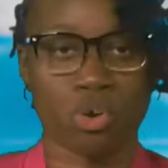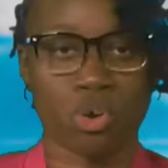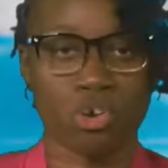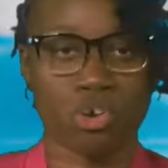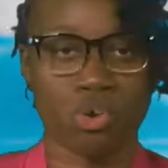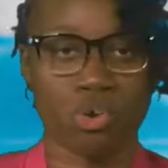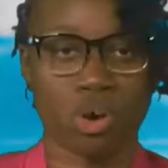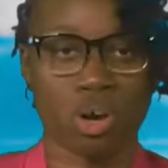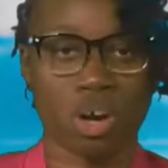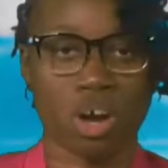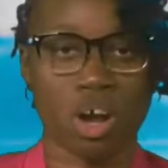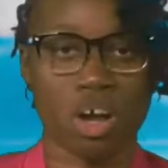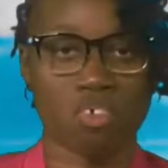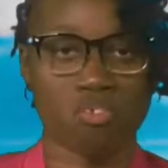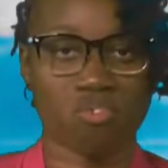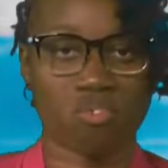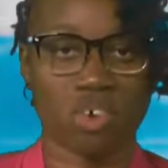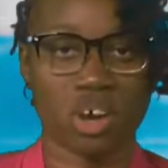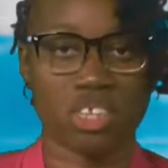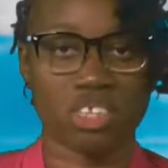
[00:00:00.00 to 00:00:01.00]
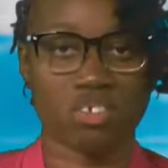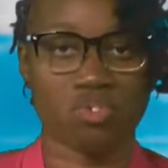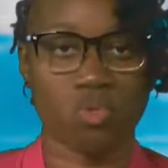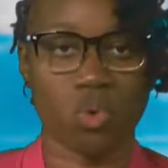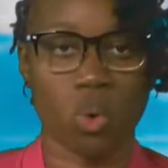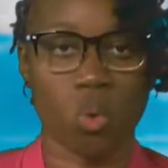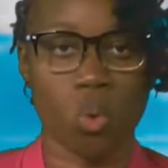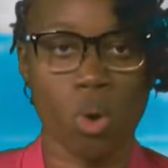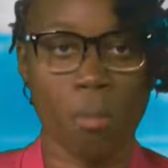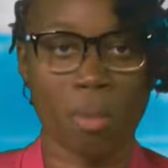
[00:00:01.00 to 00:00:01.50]
Agri-preneur conference
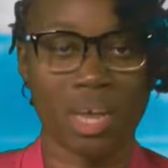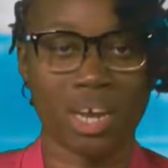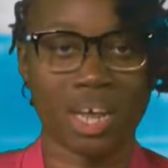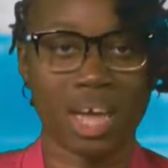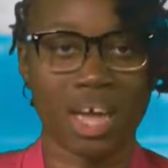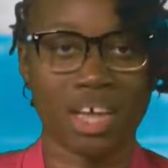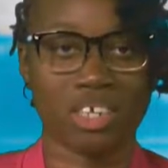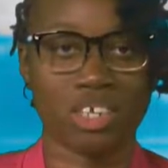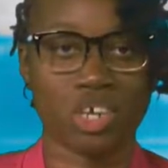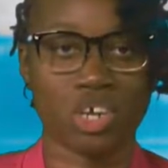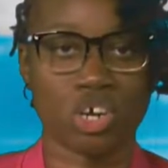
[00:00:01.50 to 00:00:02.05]
for women and